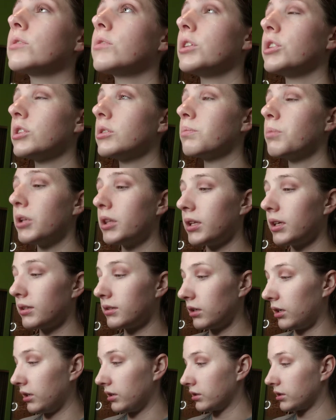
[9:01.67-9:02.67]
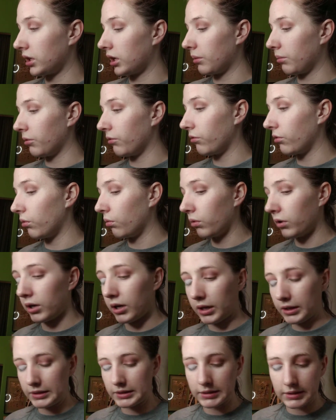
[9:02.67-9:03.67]
So I just put this on top of the
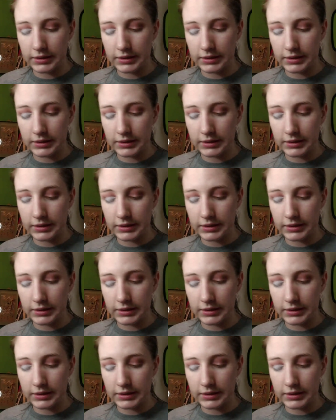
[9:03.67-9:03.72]
one I